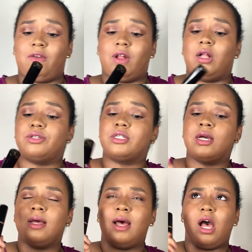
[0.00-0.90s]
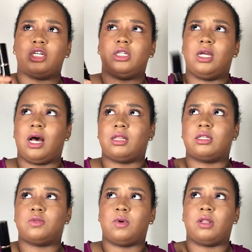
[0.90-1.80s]
I actually
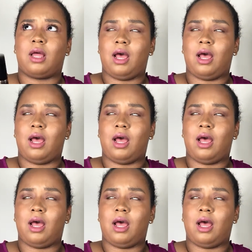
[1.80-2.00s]
got this one.